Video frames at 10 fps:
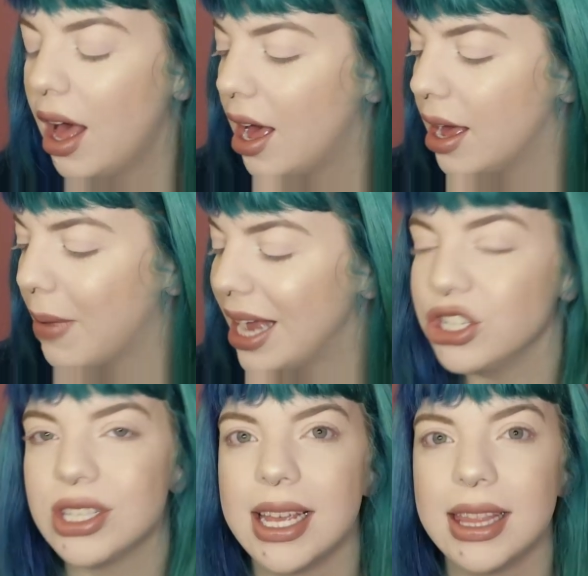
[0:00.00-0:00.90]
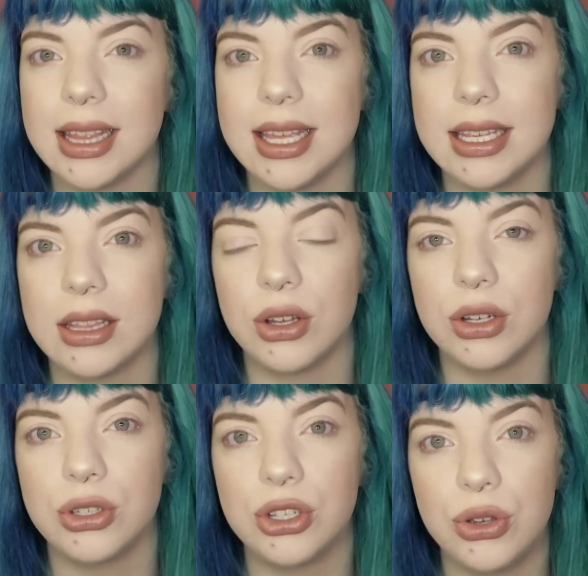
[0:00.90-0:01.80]
Um, I just think that the,
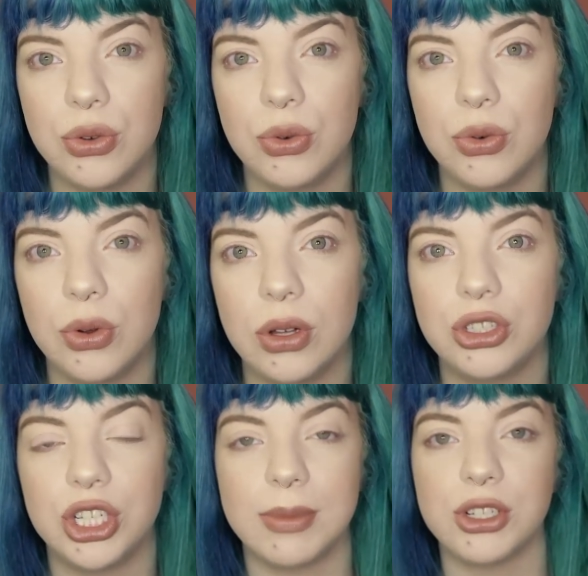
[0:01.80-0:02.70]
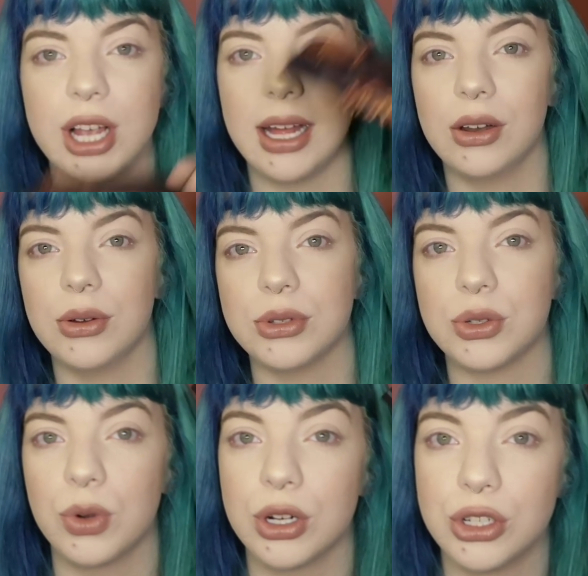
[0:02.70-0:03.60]
the two shimmer
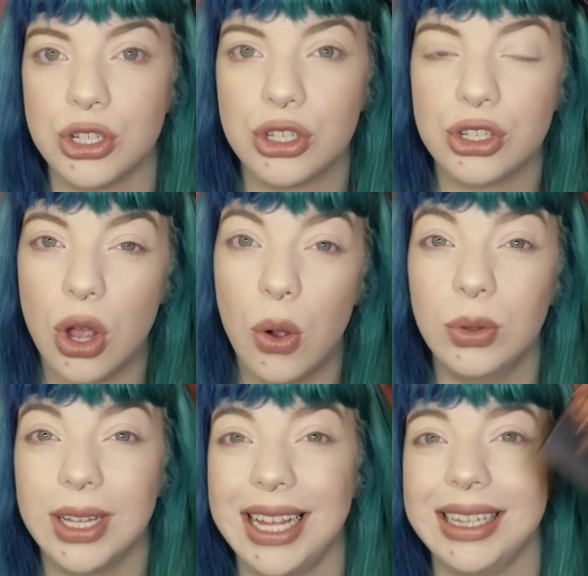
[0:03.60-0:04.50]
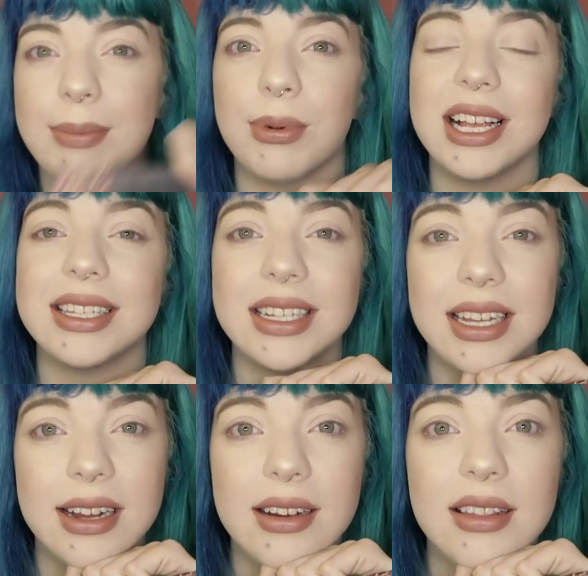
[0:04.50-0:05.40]
shadows were just so lightly pressed
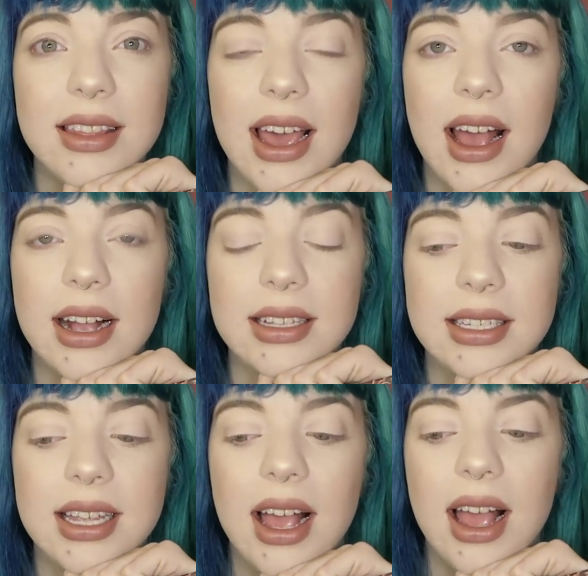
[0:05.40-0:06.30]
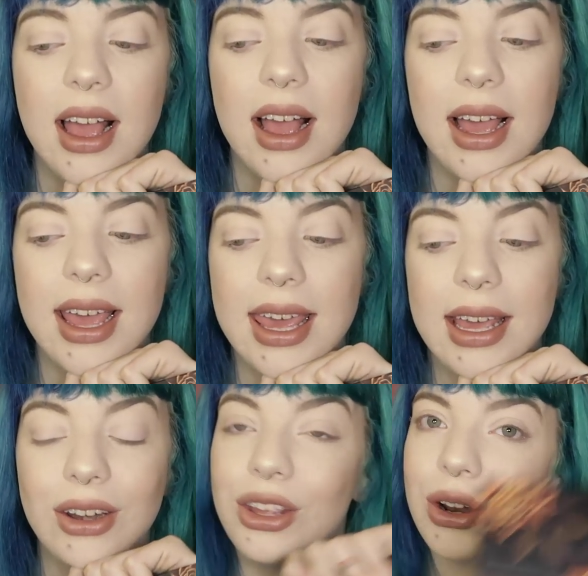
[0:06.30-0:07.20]
in here that
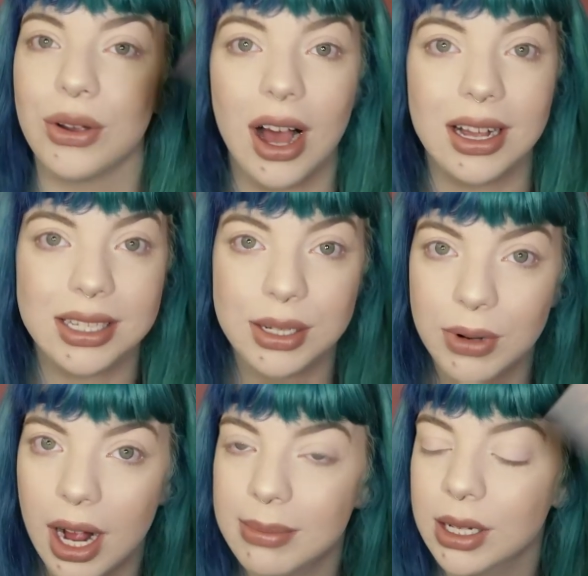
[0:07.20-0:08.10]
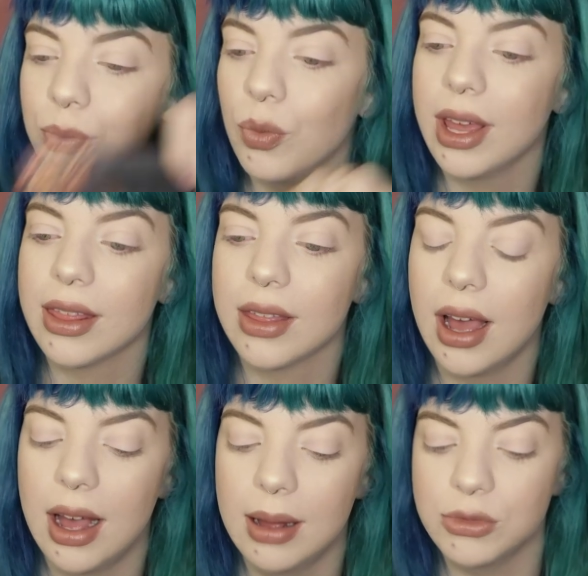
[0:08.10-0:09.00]
it, you know, caused a problem with
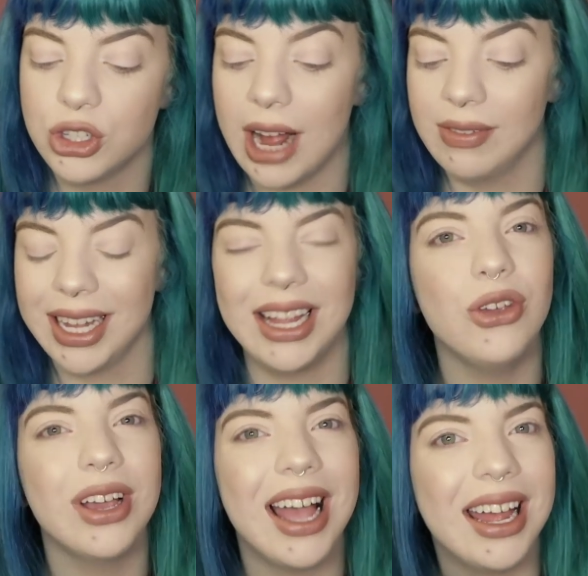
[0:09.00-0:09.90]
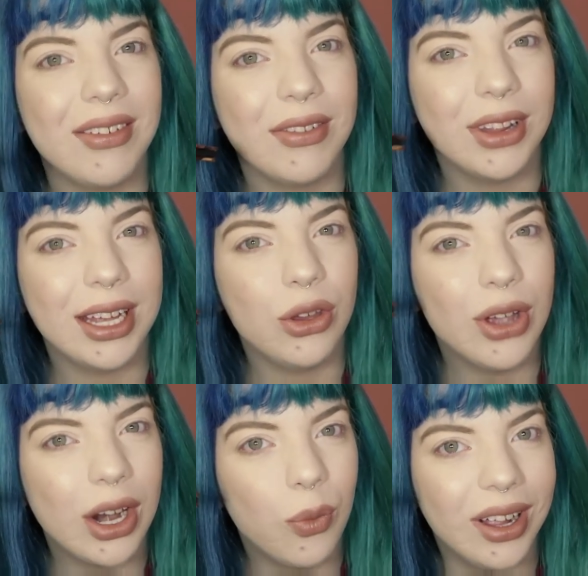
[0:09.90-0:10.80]
um, traveling. And you can kind of, if like you
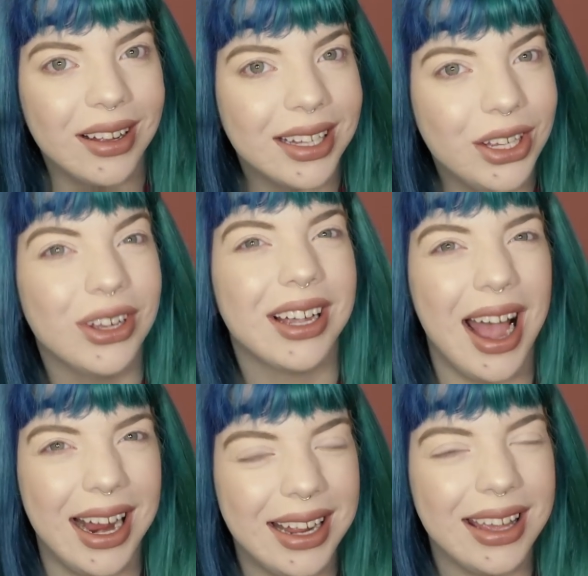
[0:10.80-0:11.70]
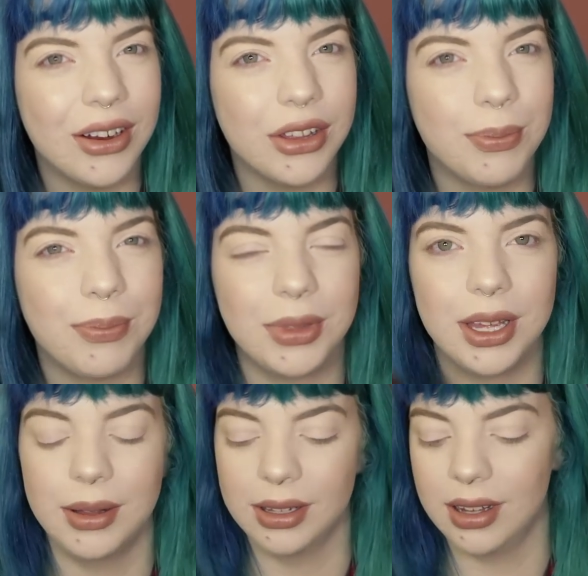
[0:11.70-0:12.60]
kind of wiggle it, you can kind of hear the,
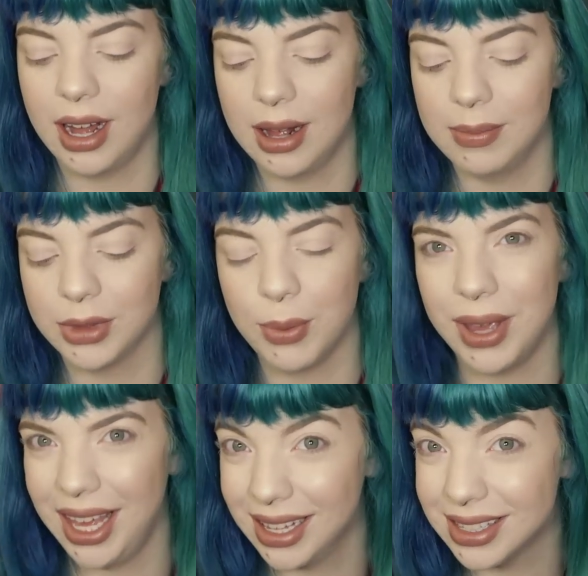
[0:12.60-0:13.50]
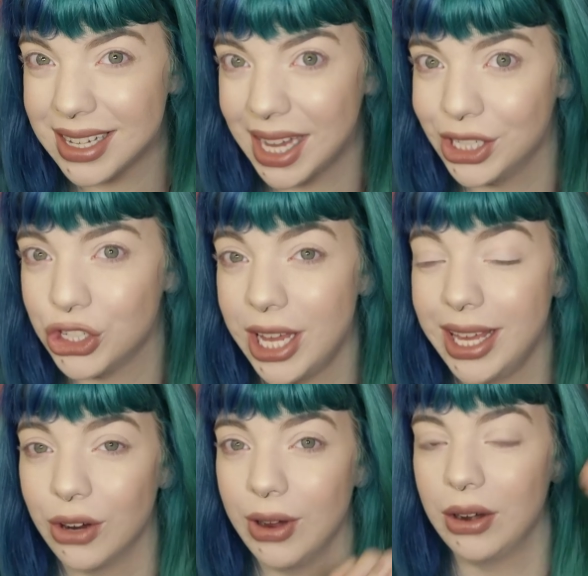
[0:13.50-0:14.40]
the, um, the pans kind of
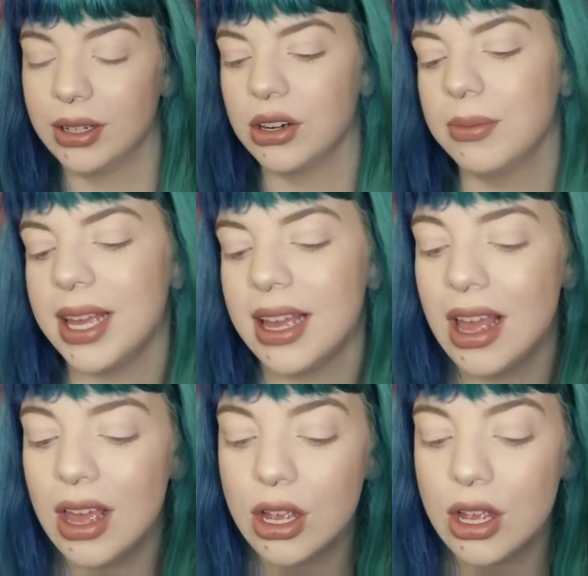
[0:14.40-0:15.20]
shaking around a little bit.